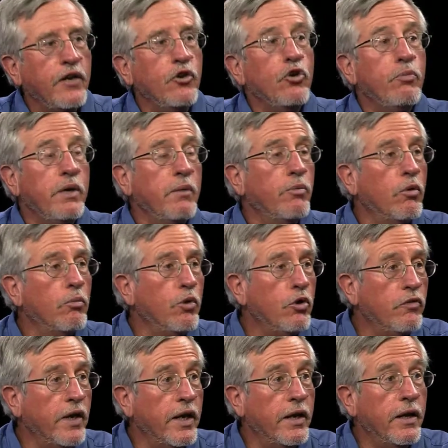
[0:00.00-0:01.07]
new people
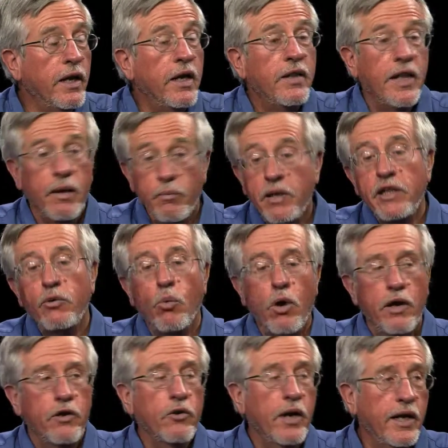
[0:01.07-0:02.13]
move in, that means
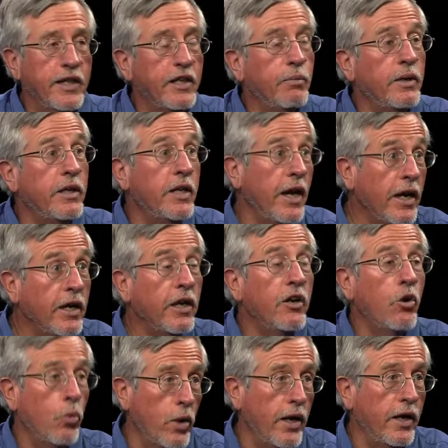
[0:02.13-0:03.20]
water has to be taken
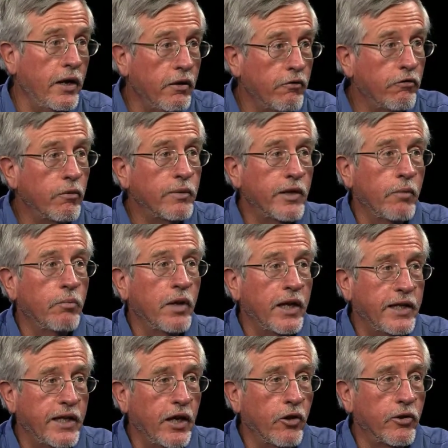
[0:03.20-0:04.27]
away from
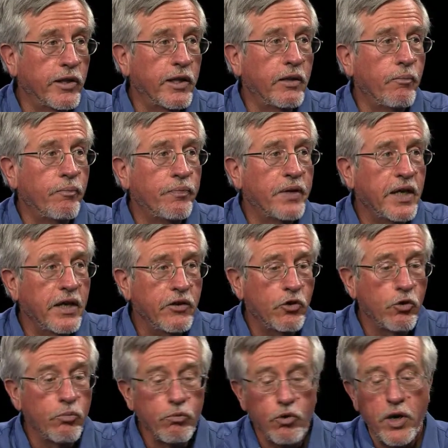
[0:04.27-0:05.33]
someplace else,
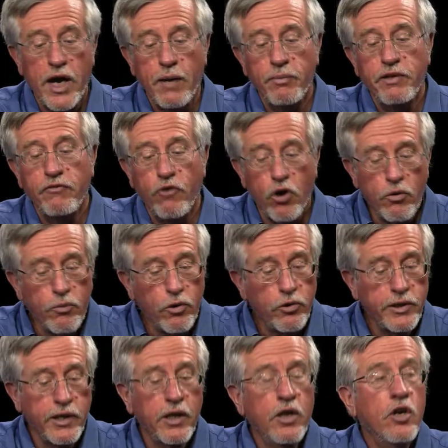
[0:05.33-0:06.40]
either perhaps
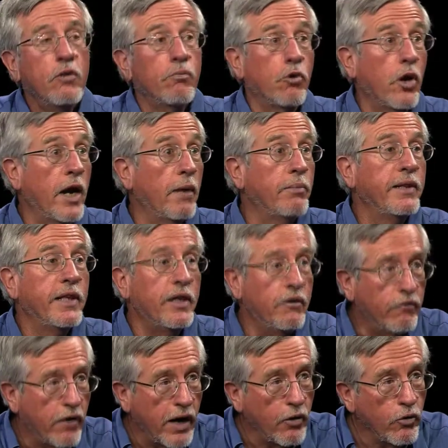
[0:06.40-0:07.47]
farmers, perhaps the
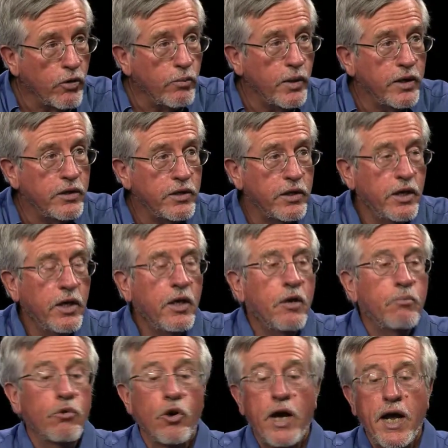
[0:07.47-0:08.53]
environment,
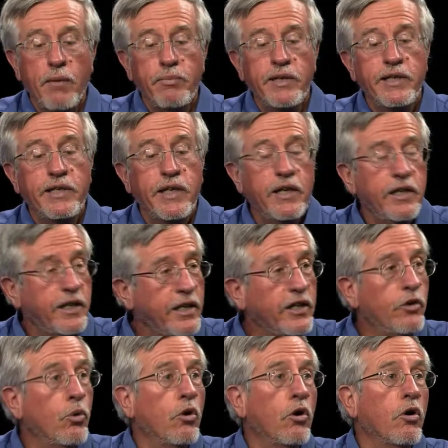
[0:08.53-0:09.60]
perhaps citizens
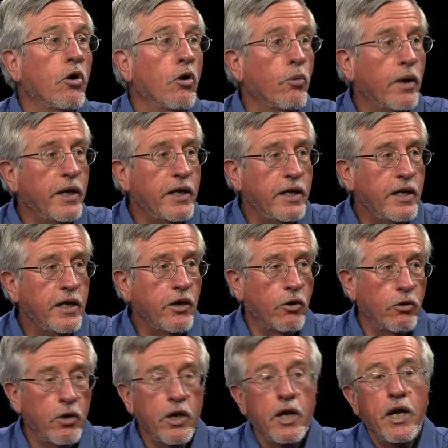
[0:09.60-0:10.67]
who are already here,
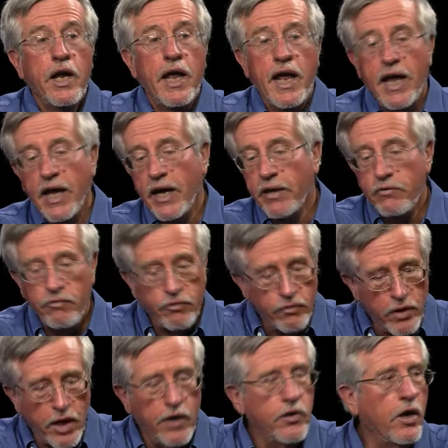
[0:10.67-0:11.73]
and
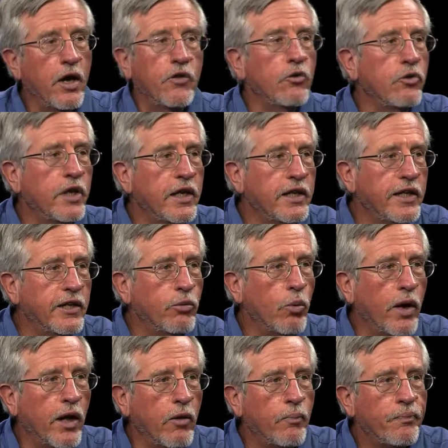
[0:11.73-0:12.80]
uh, other things as
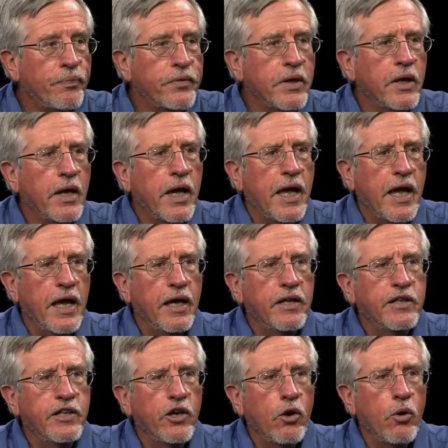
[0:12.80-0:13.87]
well.
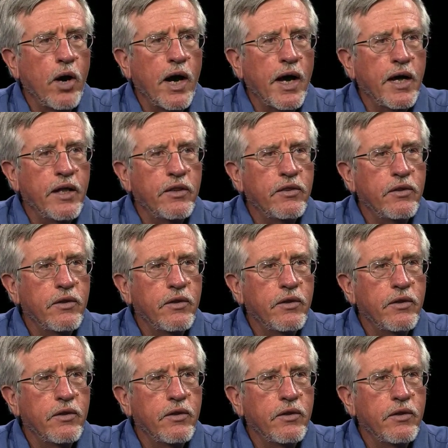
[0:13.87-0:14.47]
And so I